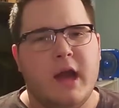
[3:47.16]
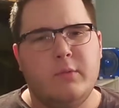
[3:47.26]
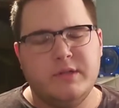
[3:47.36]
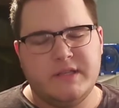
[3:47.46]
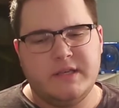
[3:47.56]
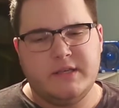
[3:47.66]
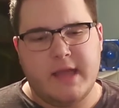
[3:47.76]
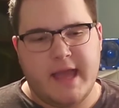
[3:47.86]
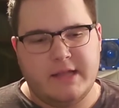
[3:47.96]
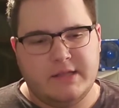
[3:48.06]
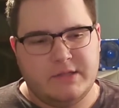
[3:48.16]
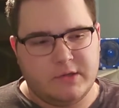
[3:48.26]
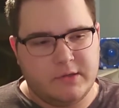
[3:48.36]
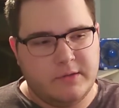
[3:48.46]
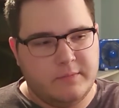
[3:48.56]
I would say at
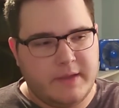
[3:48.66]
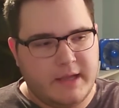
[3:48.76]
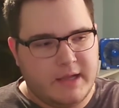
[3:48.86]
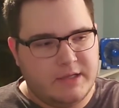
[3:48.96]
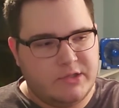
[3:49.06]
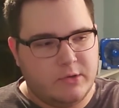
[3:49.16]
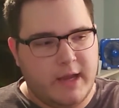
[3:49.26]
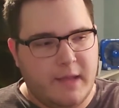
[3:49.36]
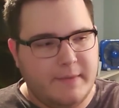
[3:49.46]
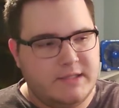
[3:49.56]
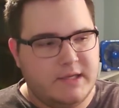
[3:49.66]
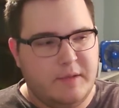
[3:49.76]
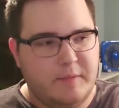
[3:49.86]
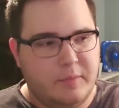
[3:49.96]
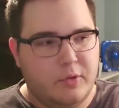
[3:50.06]
certain story elements
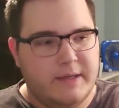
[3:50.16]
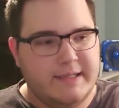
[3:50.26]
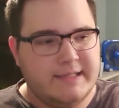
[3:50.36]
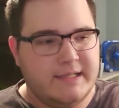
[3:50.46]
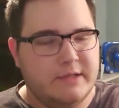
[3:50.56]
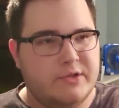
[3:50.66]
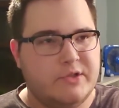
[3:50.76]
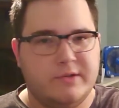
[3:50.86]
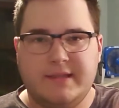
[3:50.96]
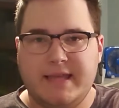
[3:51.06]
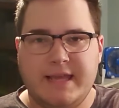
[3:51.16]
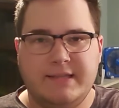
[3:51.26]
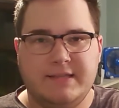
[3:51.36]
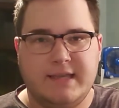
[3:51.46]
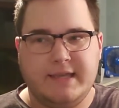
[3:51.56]
and points, there's certain
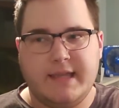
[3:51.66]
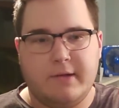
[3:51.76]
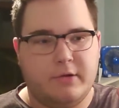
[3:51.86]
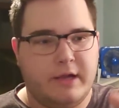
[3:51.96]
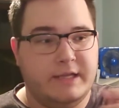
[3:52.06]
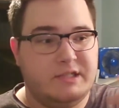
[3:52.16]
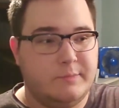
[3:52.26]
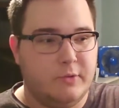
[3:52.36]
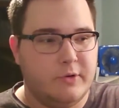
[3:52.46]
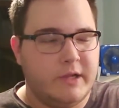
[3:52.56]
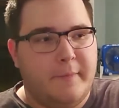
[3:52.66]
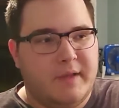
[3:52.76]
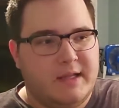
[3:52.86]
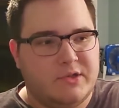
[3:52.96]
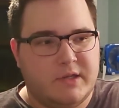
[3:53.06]
things that were explored.
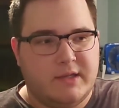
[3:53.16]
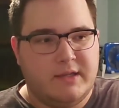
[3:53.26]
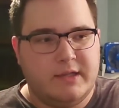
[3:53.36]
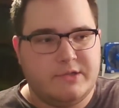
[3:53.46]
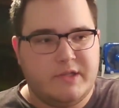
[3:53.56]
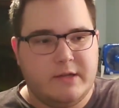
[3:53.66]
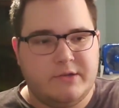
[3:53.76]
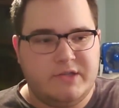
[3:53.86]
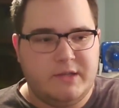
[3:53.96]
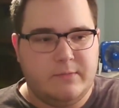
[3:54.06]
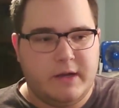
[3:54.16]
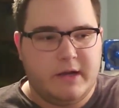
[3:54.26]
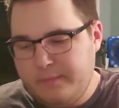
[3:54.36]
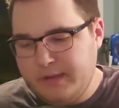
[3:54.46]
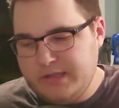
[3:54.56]
There's a dinner scene
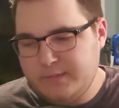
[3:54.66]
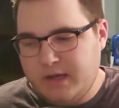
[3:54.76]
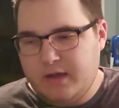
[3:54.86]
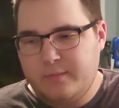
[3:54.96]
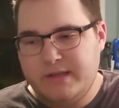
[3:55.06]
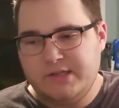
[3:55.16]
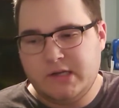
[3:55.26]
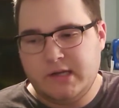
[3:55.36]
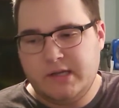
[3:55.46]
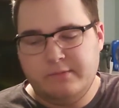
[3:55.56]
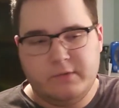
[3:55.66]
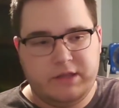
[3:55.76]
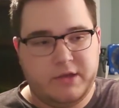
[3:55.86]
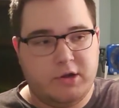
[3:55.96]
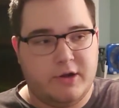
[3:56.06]
where Billy's mom is talking
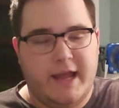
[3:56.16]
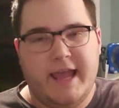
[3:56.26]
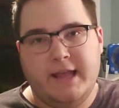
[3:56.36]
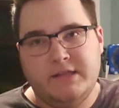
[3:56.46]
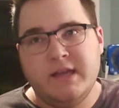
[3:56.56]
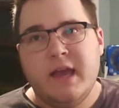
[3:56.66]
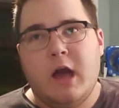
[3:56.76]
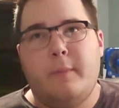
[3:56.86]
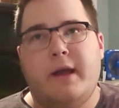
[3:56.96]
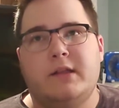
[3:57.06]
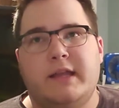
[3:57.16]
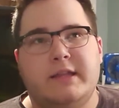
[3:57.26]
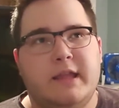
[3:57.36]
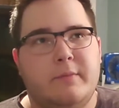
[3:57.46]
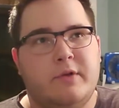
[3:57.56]
with her aunt
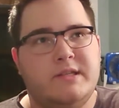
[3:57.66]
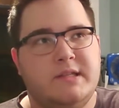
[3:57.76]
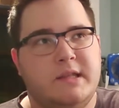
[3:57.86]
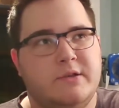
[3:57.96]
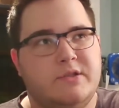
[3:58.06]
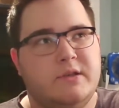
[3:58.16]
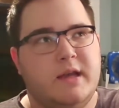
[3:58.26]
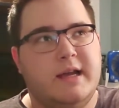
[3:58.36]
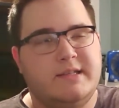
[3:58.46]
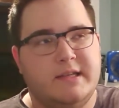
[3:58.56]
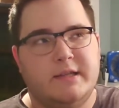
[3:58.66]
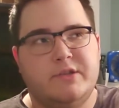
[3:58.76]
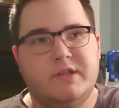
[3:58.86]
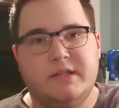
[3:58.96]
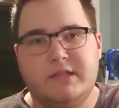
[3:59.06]
about them raising sending their
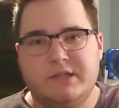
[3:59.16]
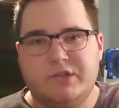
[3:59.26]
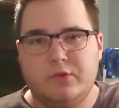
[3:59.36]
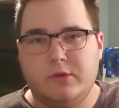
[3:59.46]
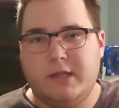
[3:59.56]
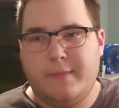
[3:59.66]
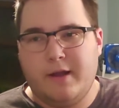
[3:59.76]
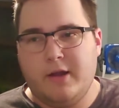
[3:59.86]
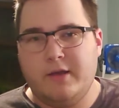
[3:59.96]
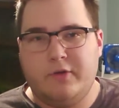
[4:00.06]
son to school in America for